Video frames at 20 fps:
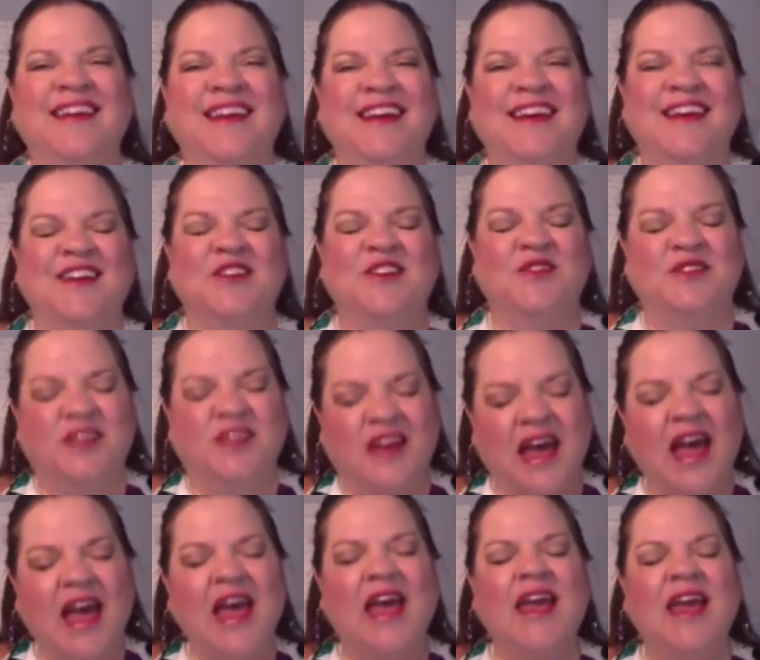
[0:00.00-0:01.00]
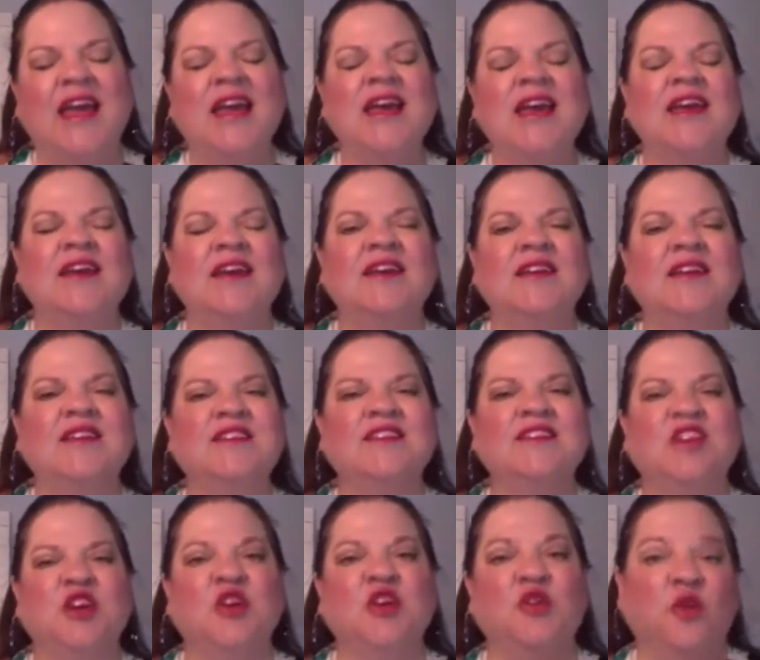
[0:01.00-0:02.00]
So today
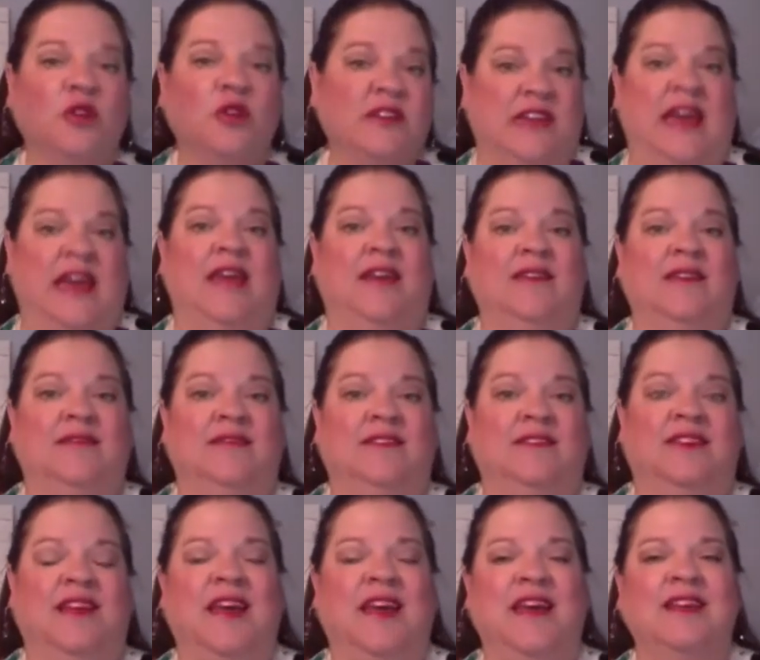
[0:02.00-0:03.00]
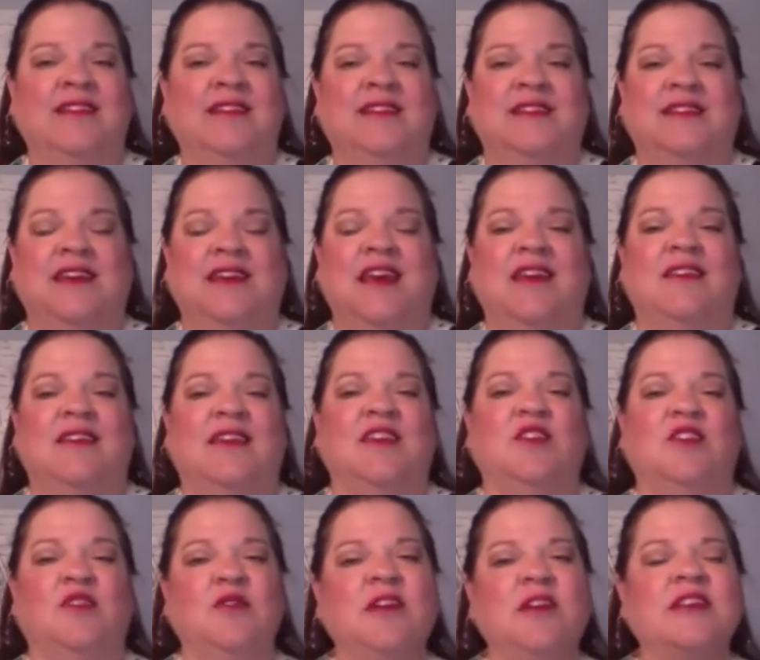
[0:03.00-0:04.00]
is your day. Today is the day
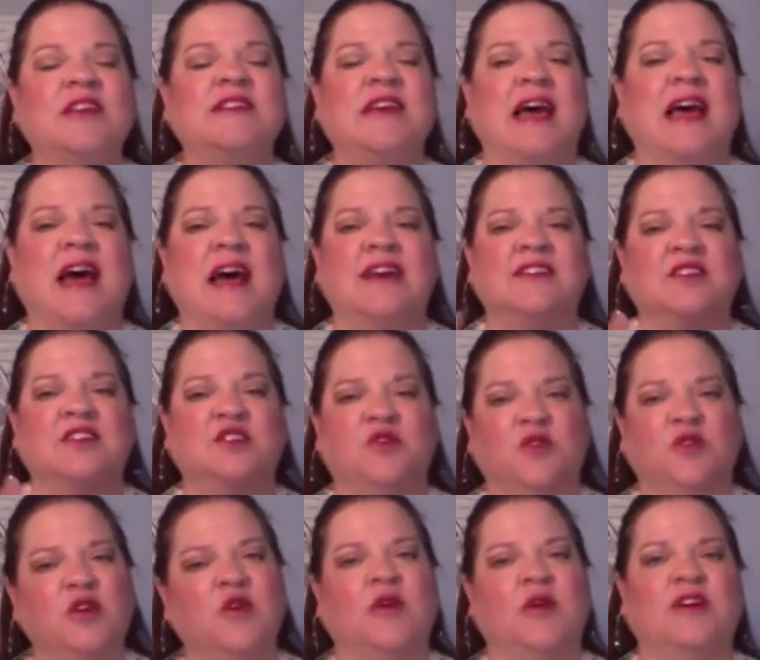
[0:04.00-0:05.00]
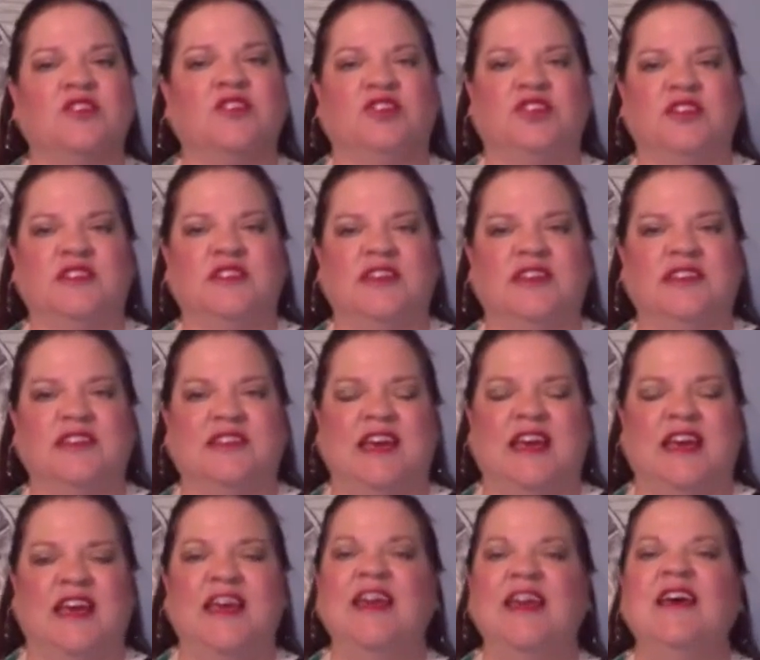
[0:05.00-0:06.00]
that you get to ask your questions. I
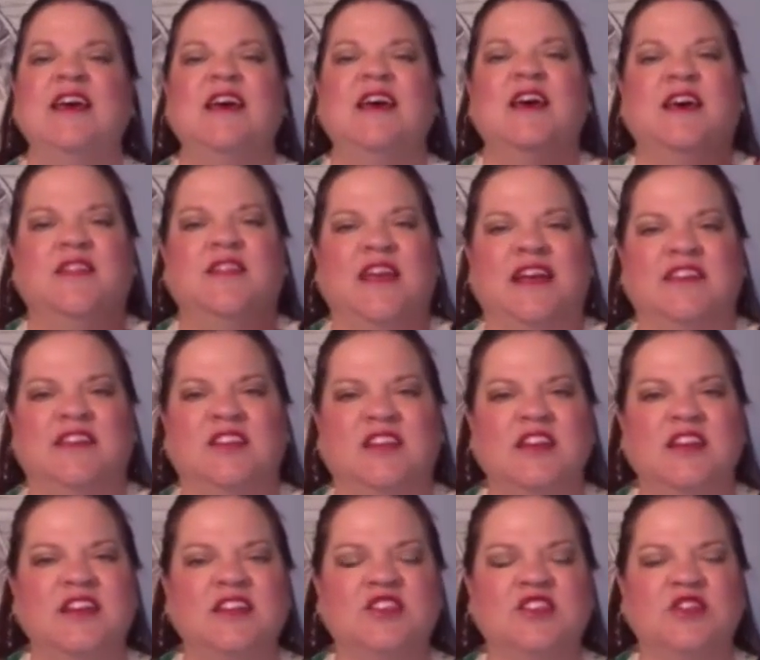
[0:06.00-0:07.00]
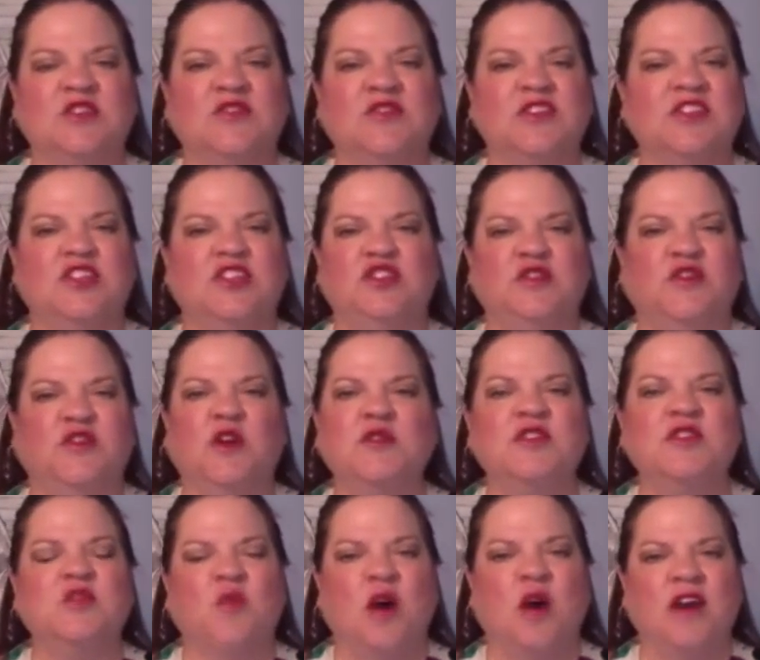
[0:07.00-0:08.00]
say that Sunday service that you've
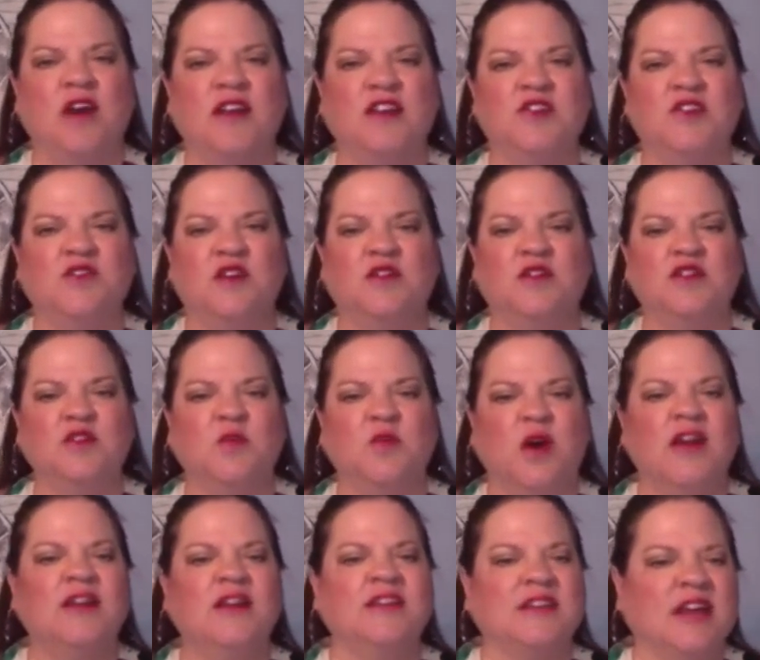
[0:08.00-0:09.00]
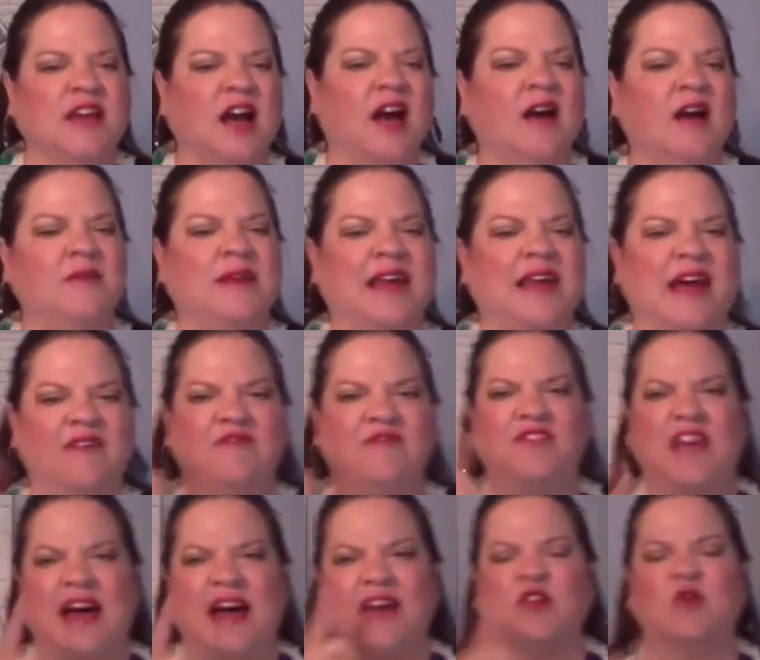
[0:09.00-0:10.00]
always wanted to come and have
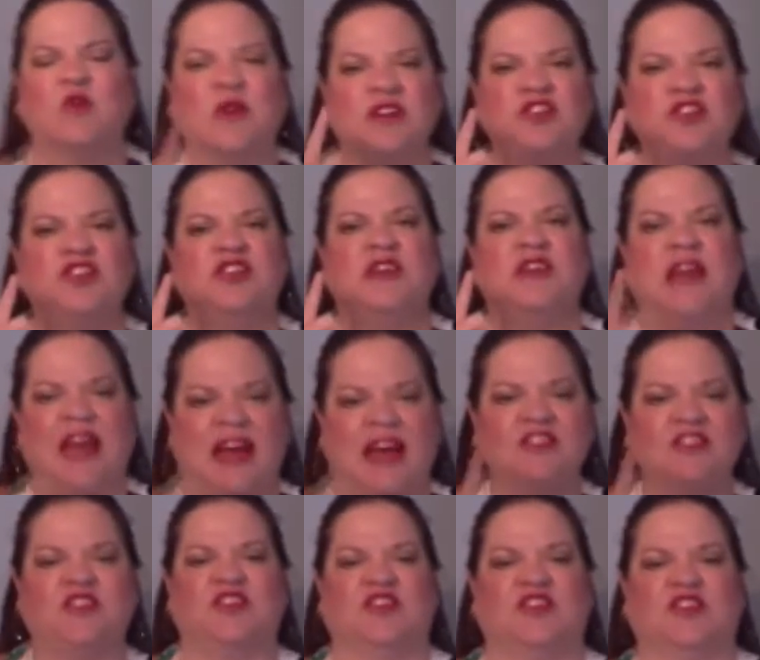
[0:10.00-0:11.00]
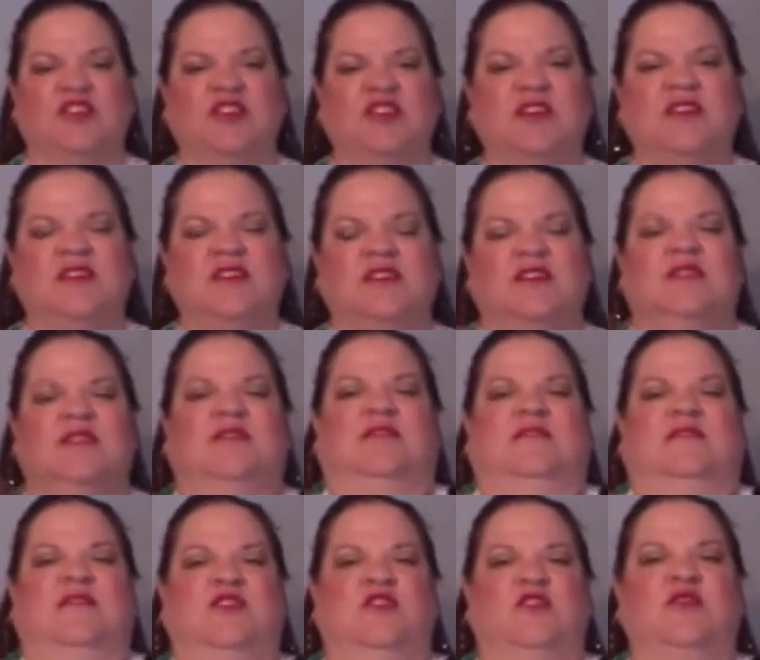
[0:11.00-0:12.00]
that question answered,
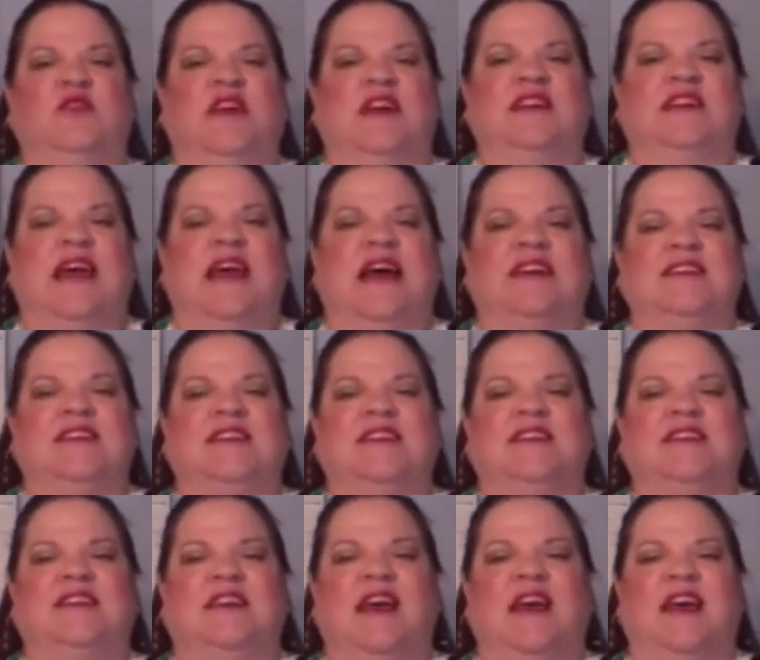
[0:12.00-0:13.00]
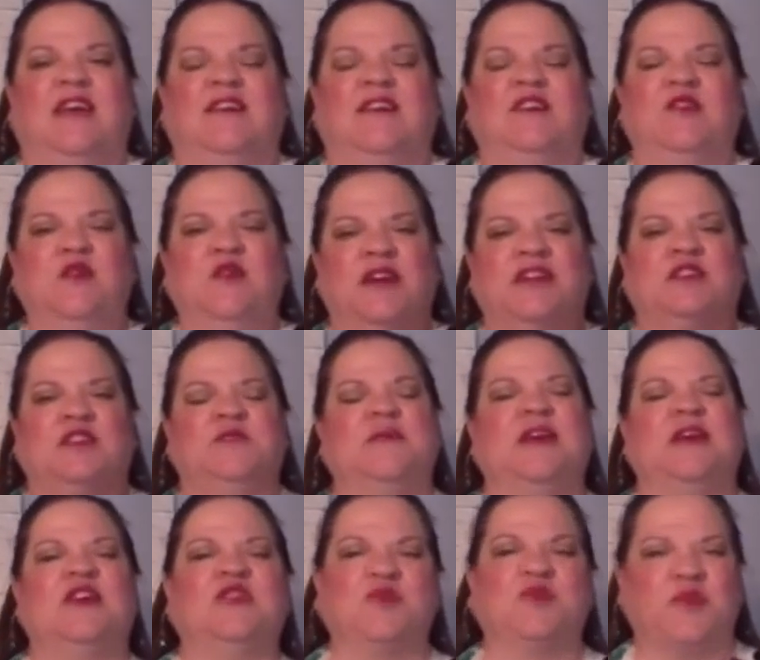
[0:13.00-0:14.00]
you get to ask it today. You get to
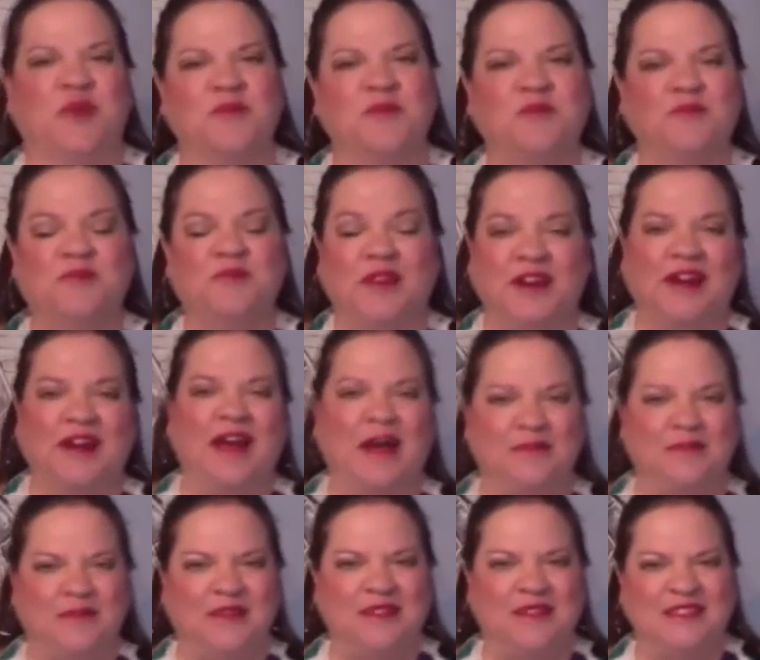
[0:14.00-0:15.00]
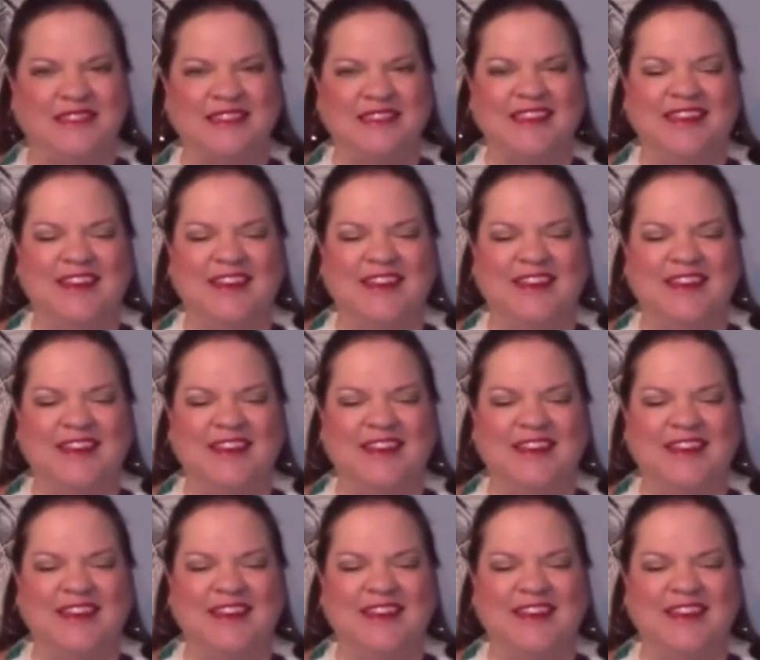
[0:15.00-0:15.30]
make sure that it happens.